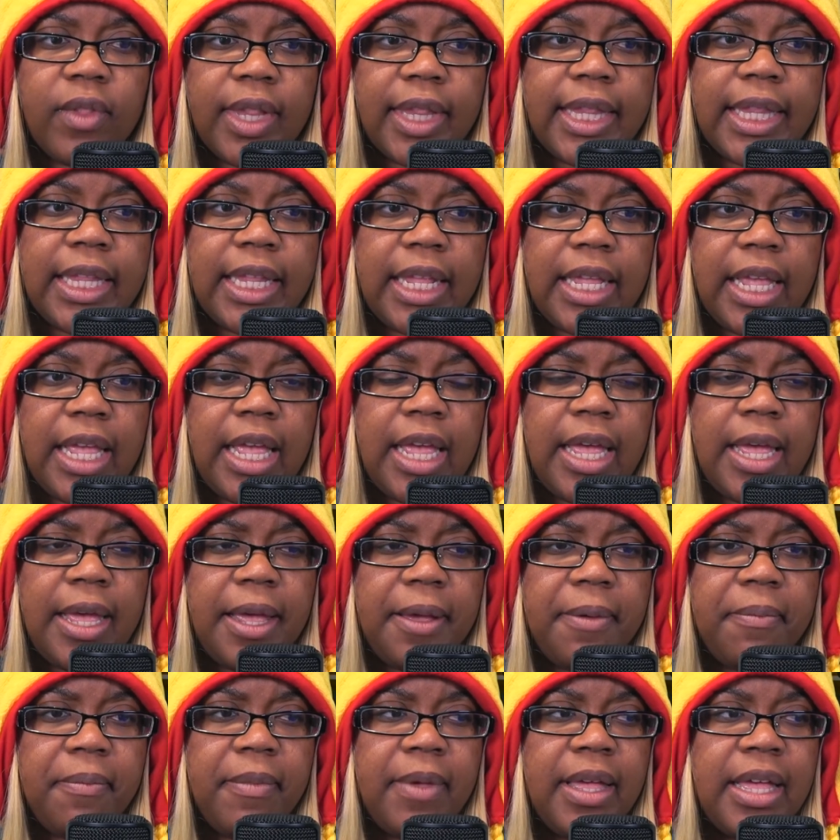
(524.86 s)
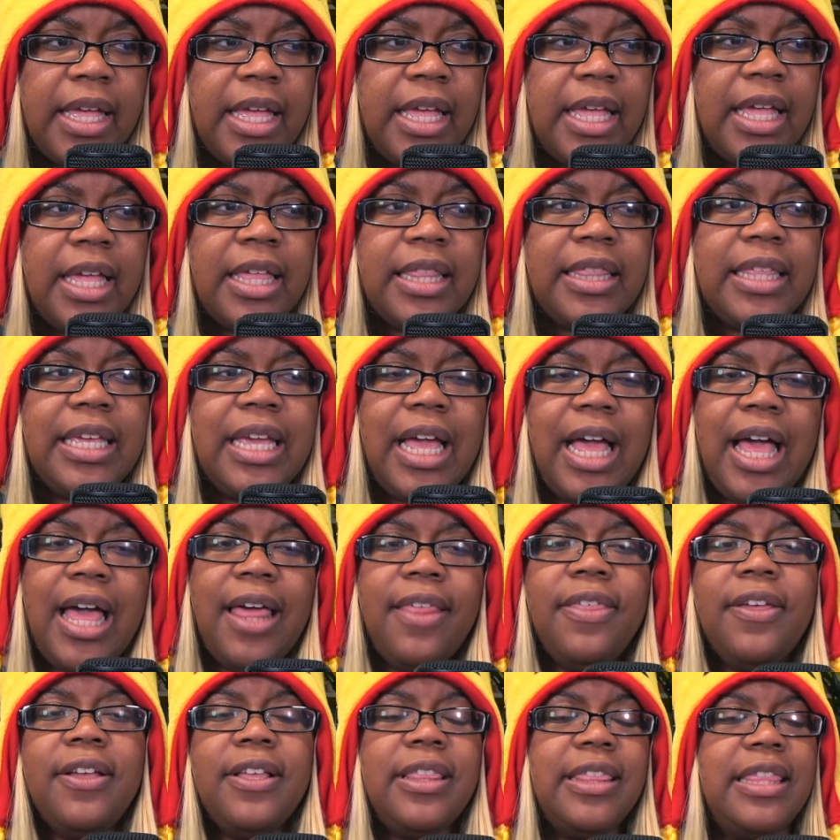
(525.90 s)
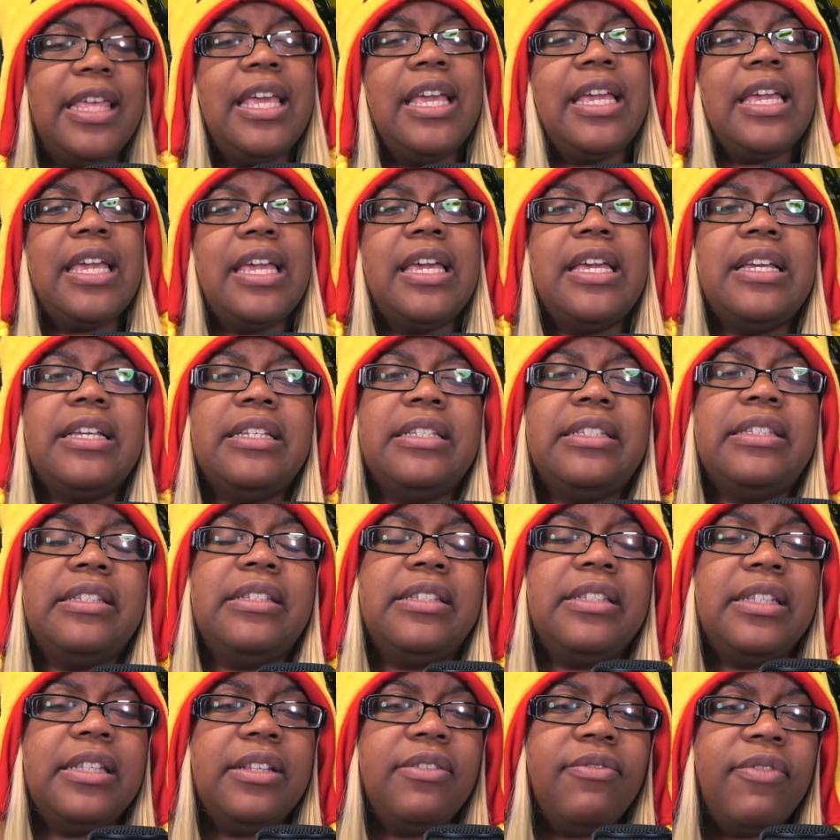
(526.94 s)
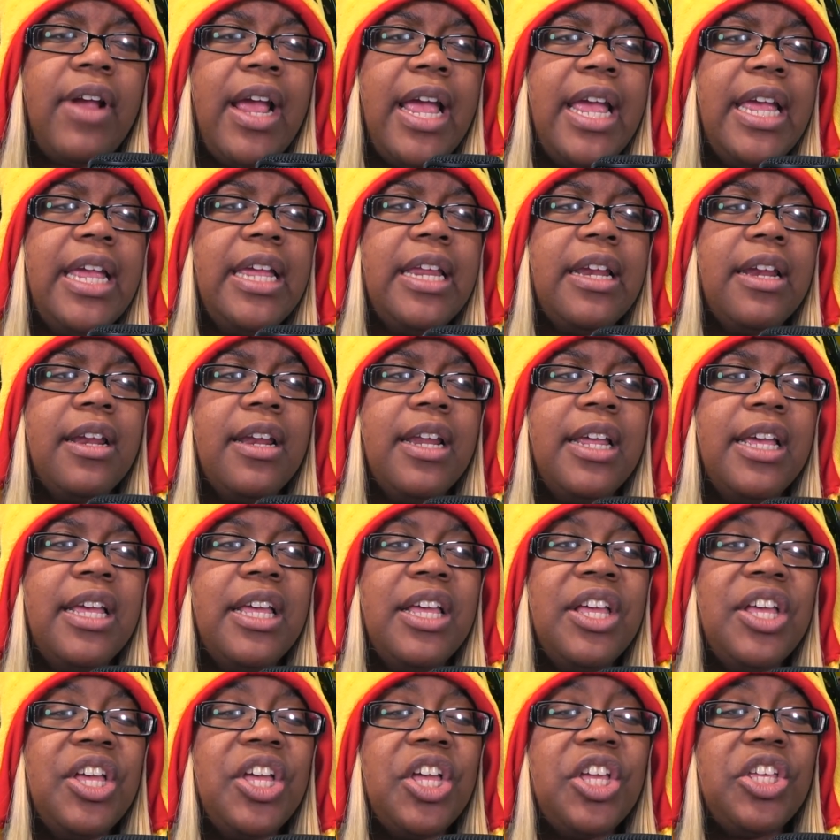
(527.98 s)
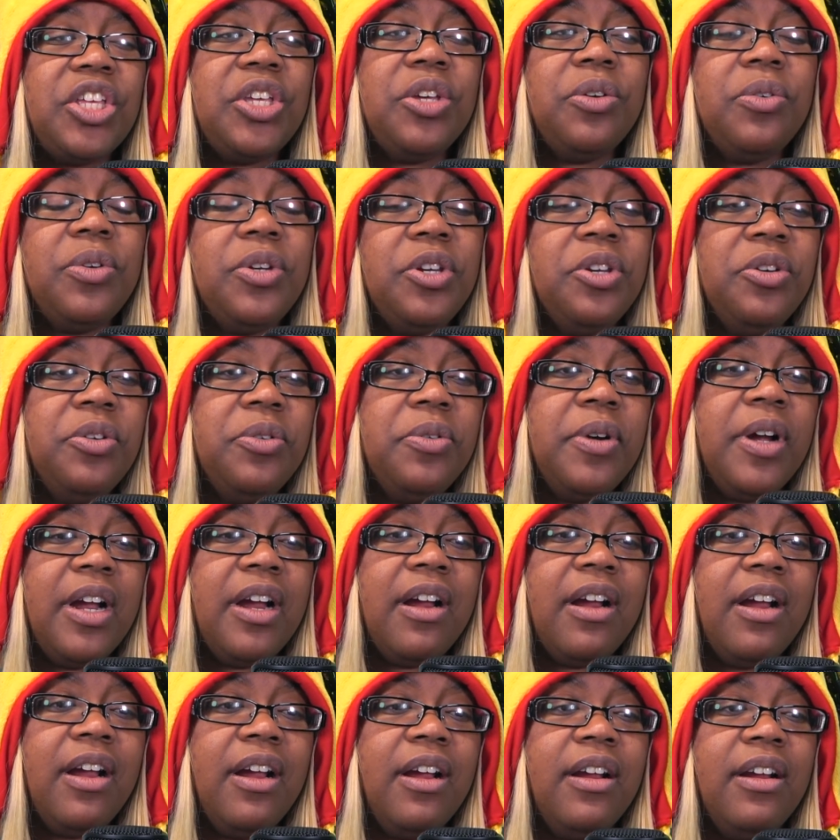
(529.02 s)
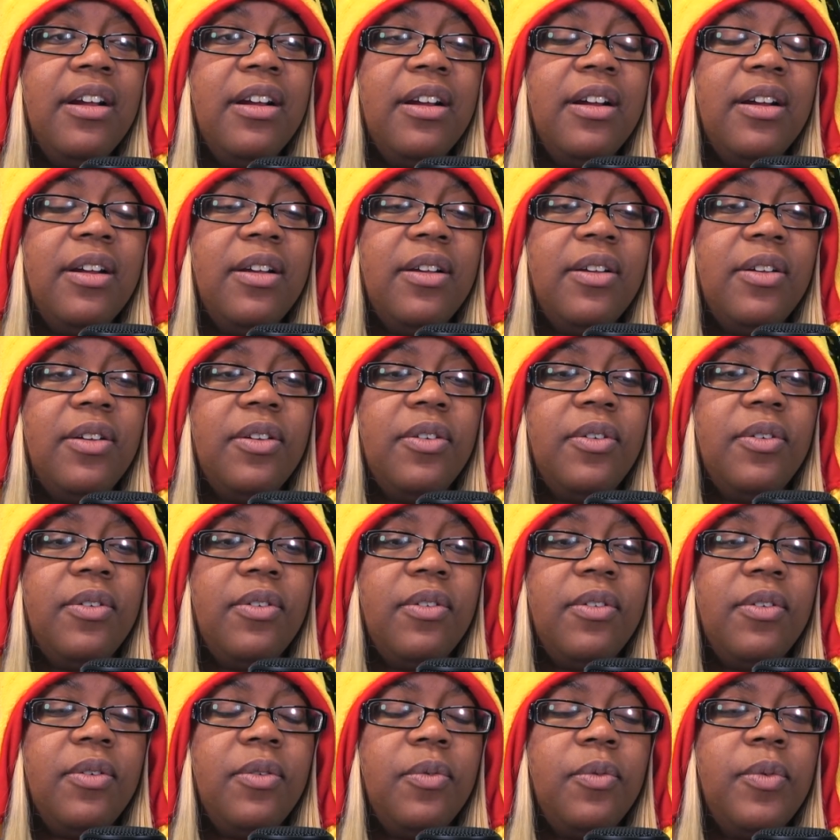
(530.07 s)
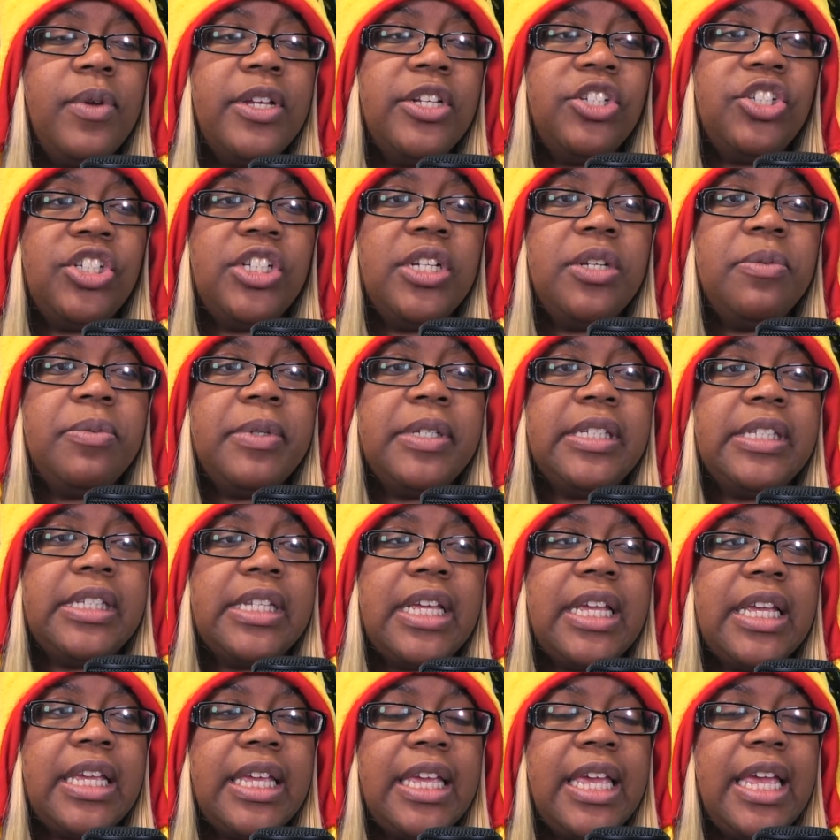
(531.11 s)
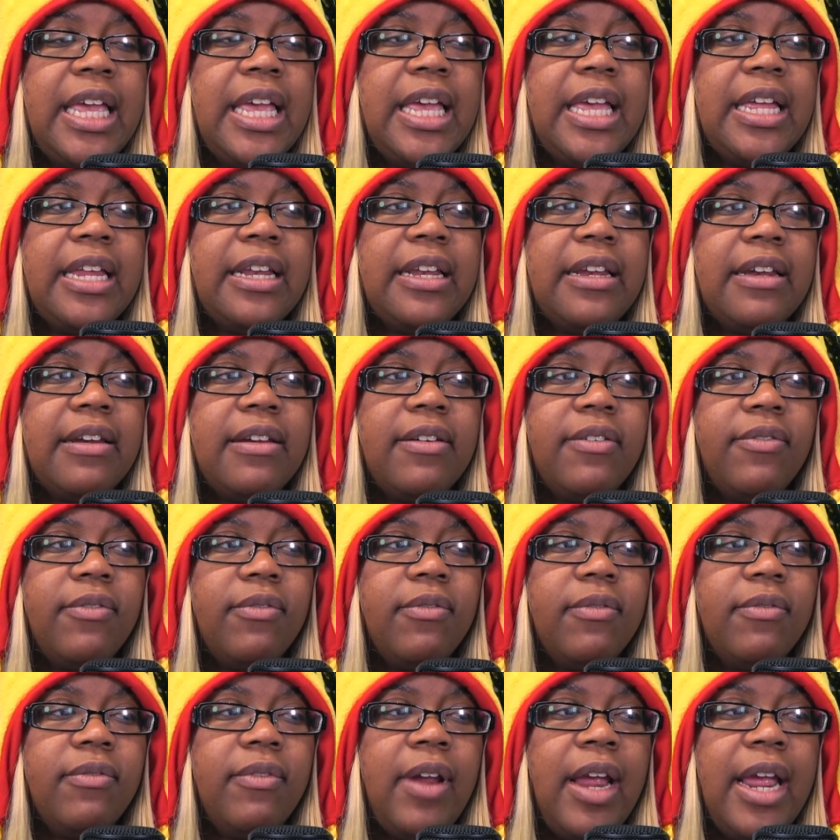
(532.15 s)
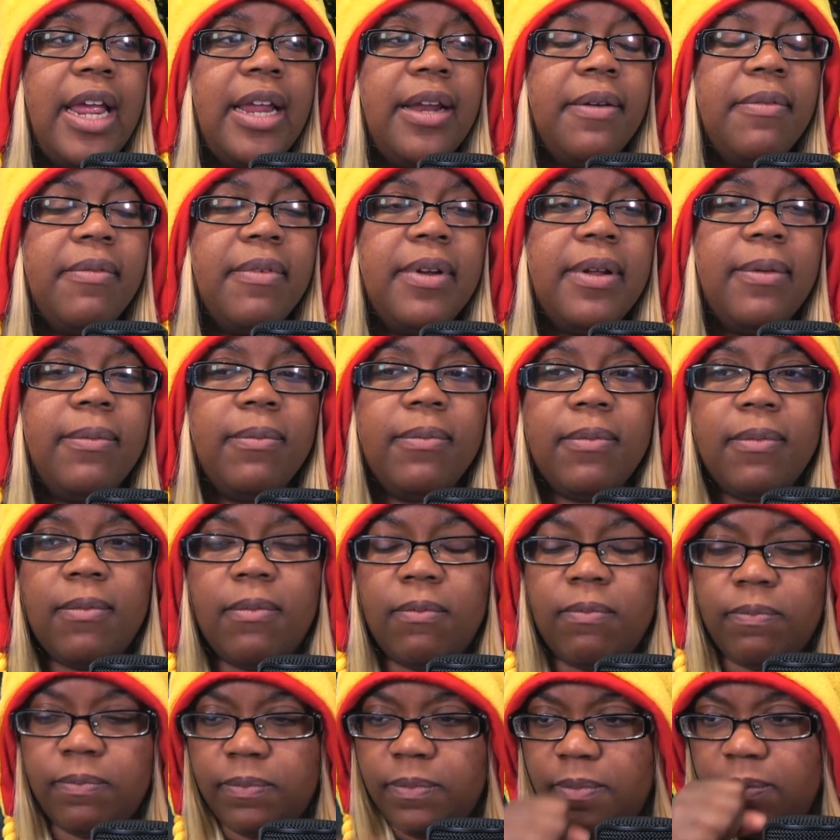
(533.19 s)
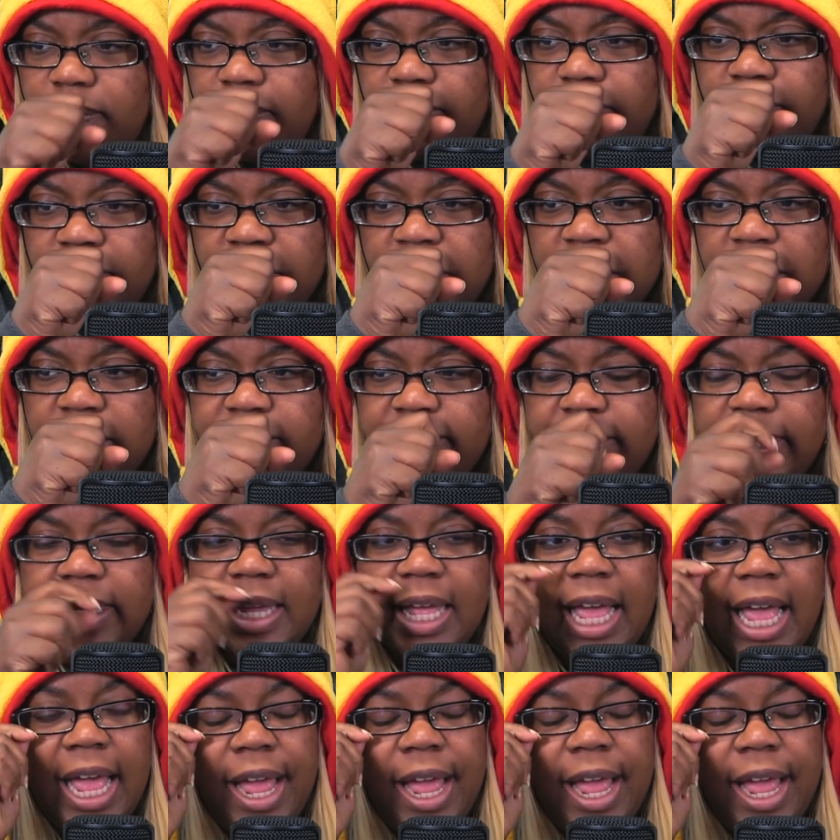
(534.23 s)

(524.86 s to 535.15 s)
The other thing is, right? You knew her when she was a kid, right? Excuse me.